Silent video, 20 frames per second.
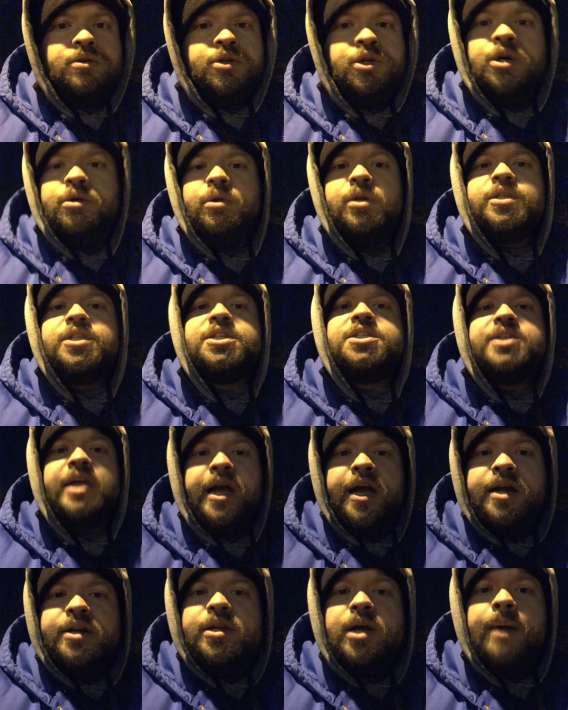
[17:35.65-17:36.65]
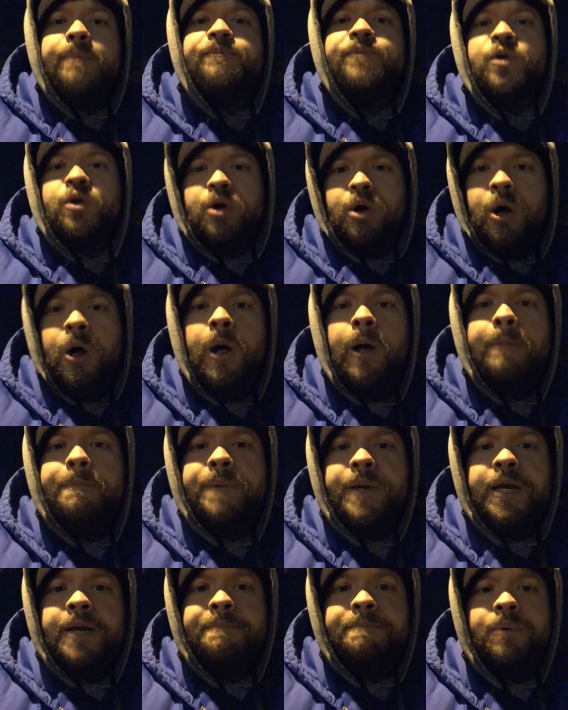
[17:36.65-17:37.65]
You will stand up for all
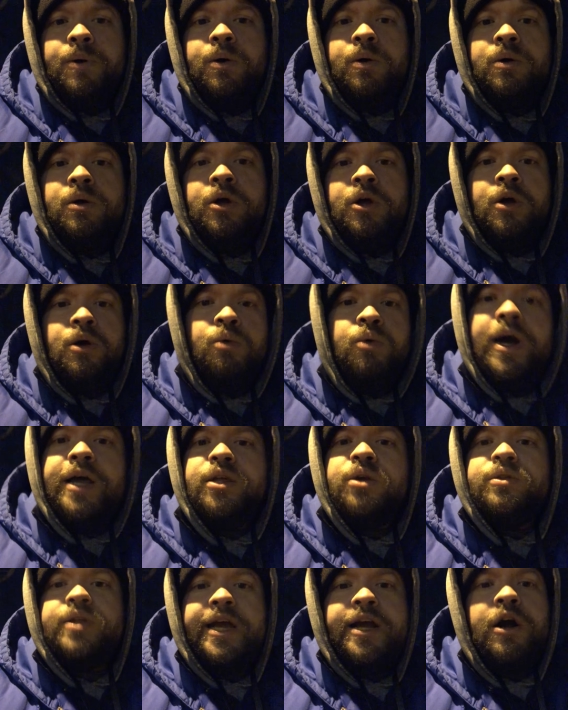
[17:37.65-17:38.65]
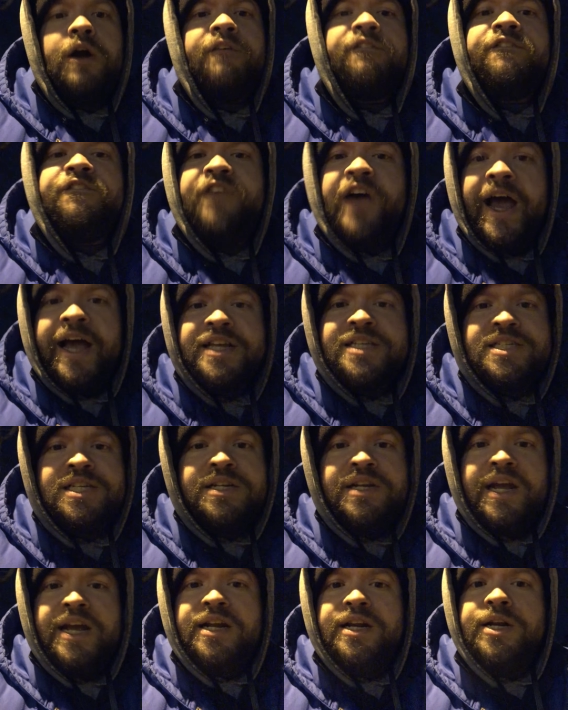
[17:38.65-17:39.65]
people, whether they are
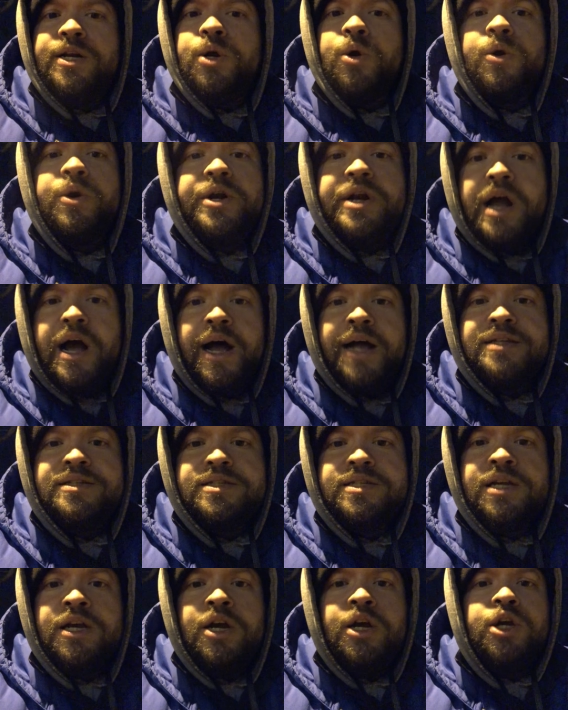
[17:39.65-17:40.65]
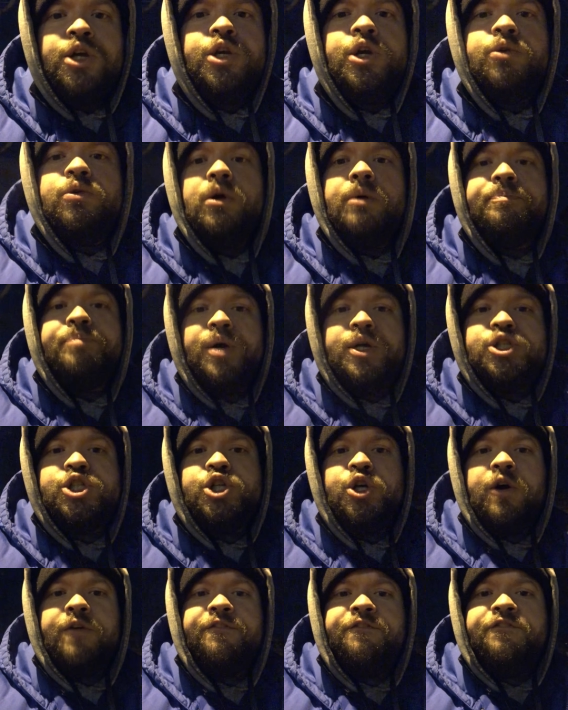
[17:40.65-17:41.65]
vaccinated or not. You will
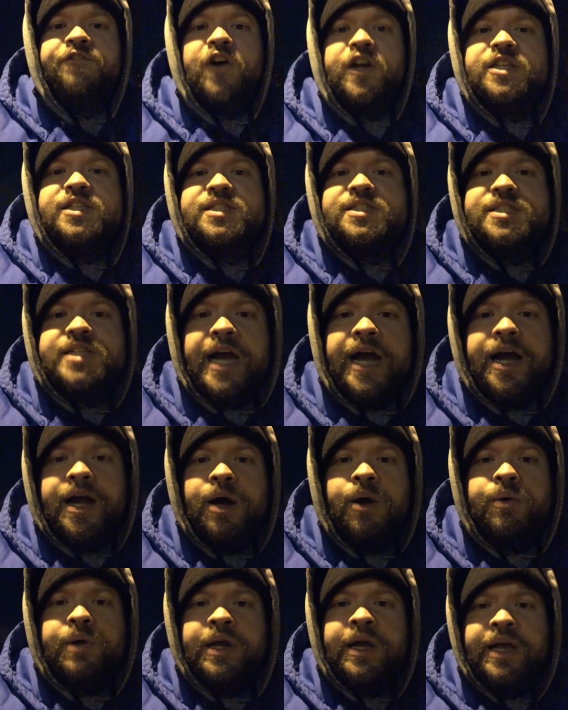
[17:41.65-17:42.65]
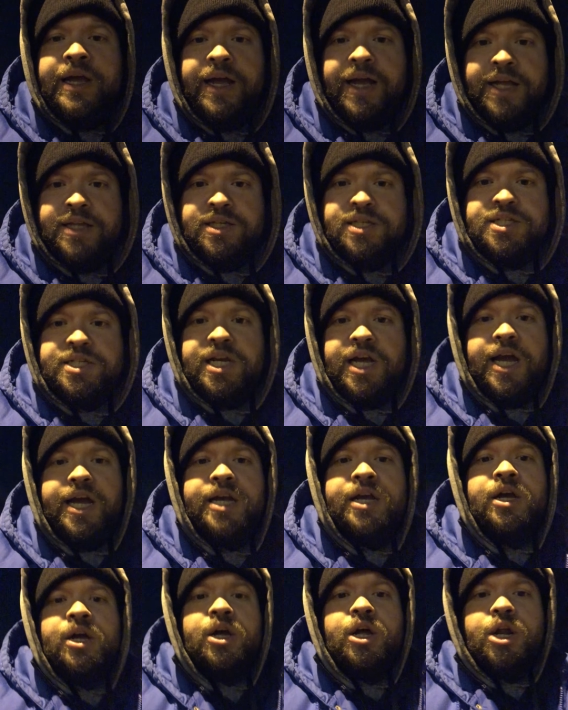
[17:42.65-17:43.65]
put your foot down and
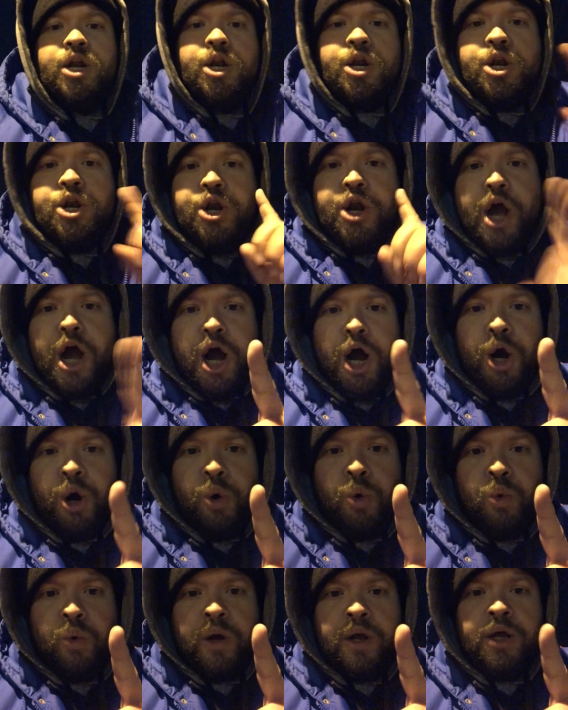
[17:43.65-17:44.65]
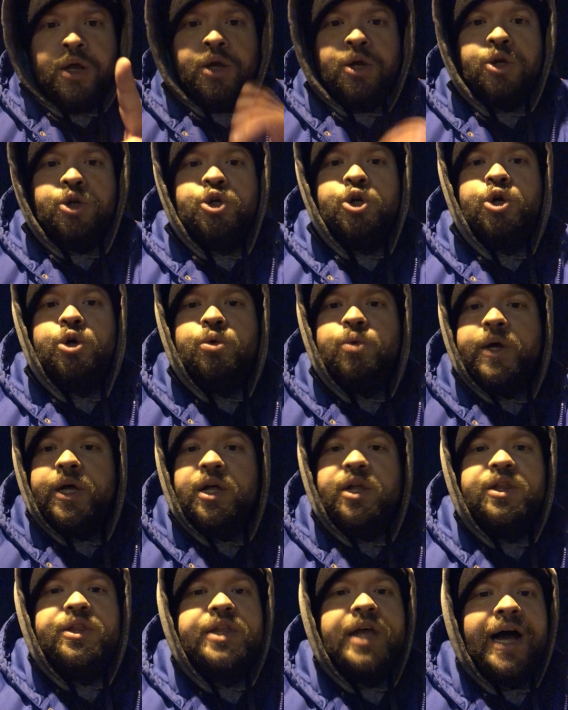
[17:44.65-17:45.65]
say, no. You
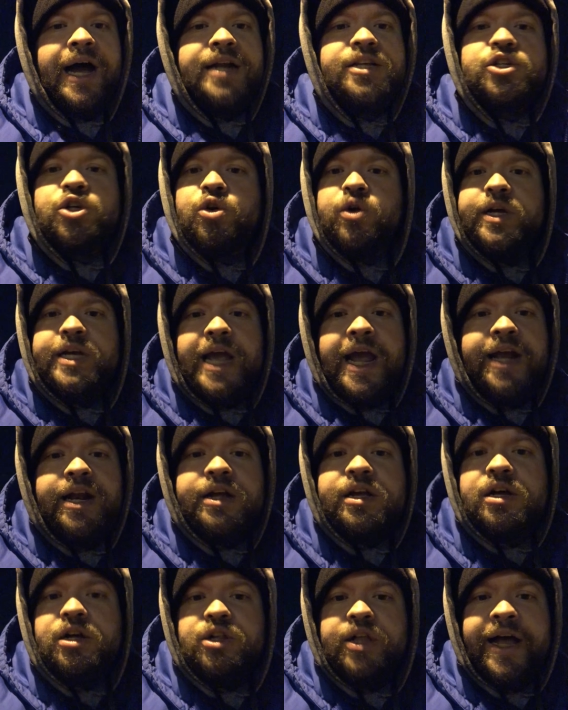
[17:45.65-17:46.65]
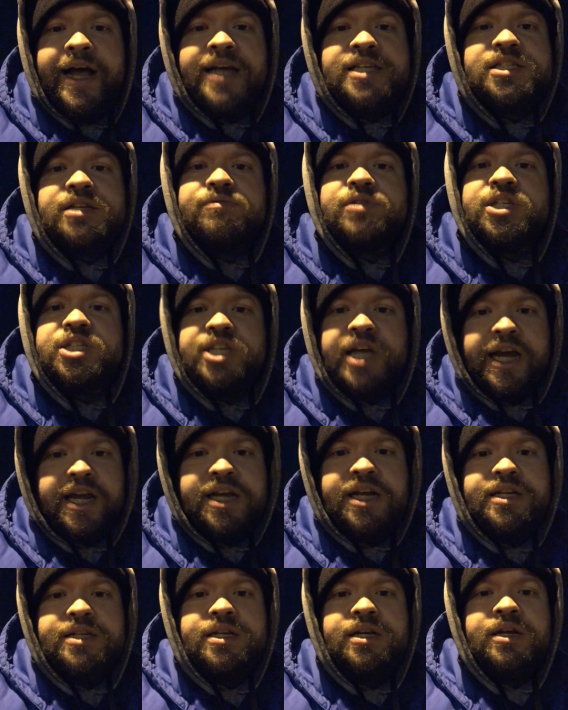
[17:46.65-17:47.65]
will not create a class of
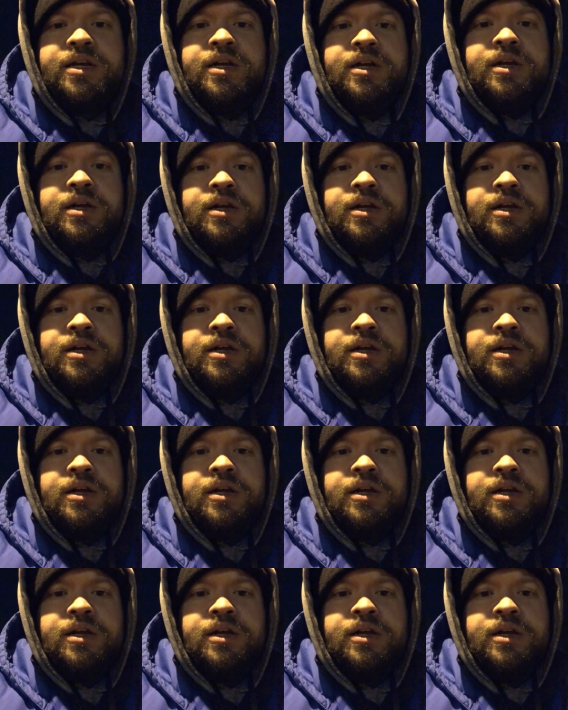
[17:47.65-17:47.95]
second